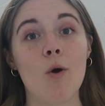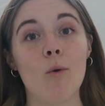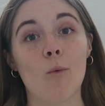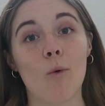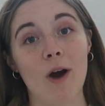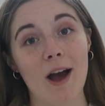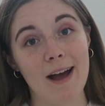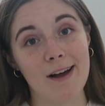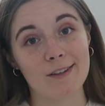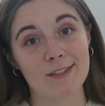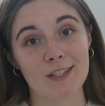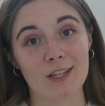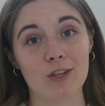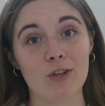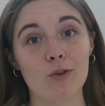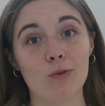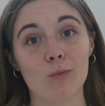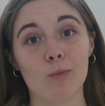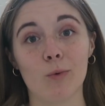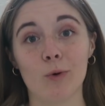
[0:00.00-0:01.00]
what housing
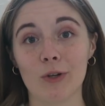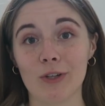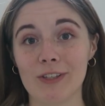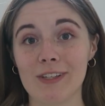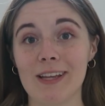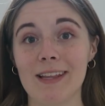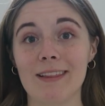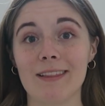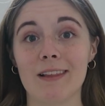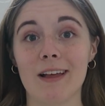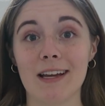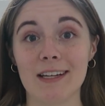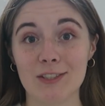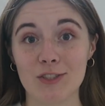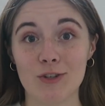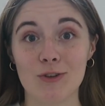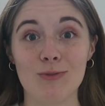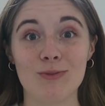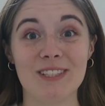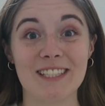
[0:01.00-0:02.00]
you would like
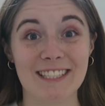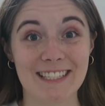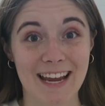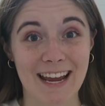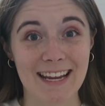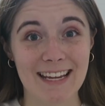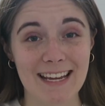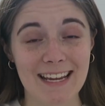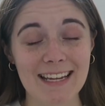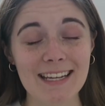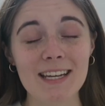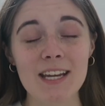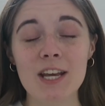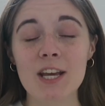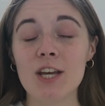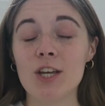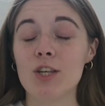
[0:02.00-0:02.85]
to stay in.